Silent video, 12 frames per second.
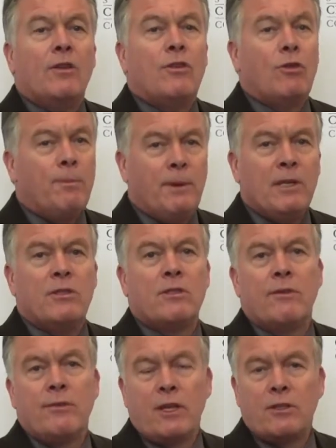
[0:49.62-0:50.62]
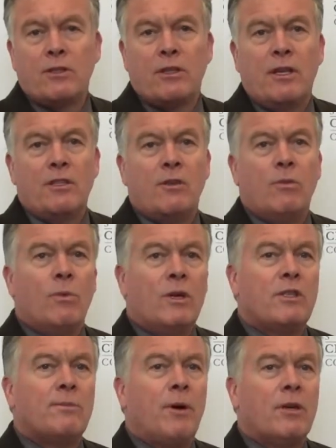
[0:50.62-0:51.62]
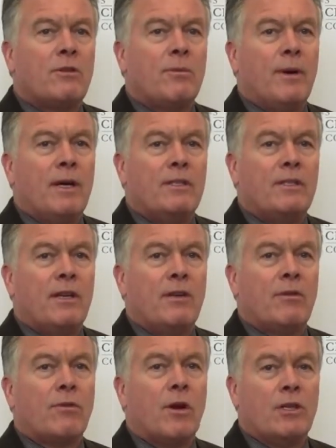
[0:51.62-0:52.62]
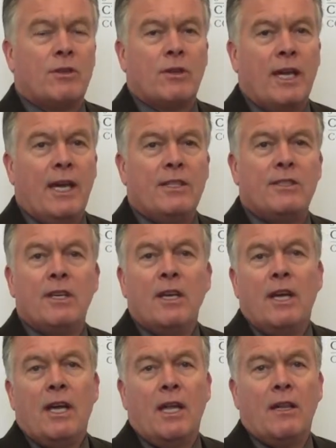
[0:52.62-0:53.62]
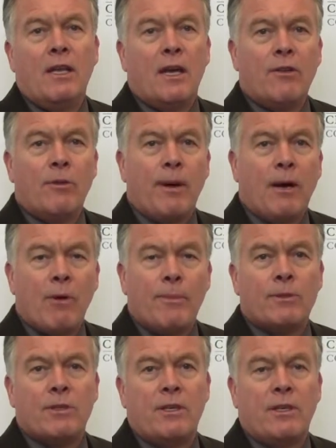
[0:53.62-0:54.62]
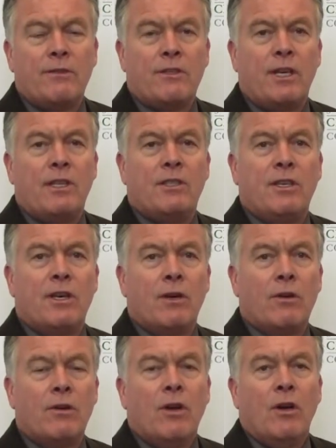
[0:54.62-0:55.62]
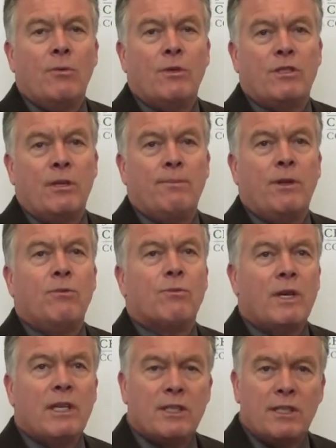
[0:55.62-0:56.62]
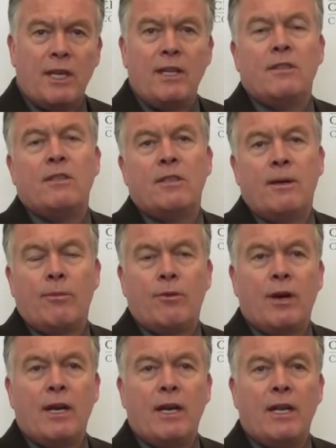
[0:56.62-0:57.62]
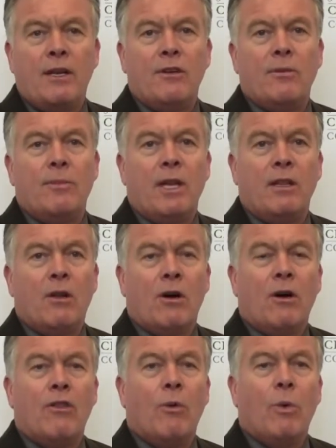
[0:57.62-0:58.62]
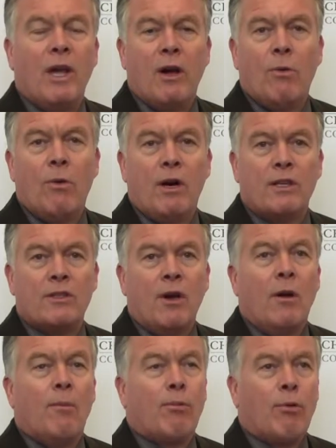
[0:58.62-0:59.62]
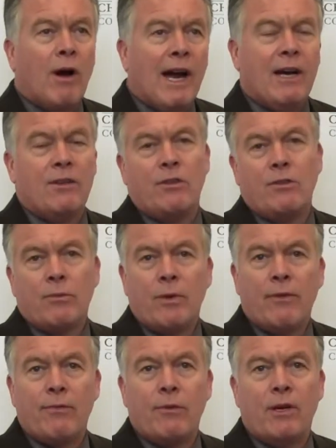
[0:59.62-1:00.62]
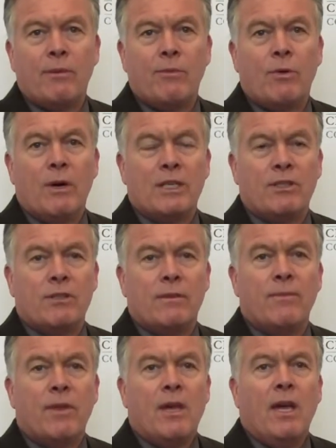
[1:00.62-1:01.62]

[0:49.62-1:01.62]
Two pieces of legislation, one sponsored by Senator Roger Cates and the other by Representative Stacey Gurrin, would simply reinstate the tip credit into Maine law the way it was prior to the referendum question.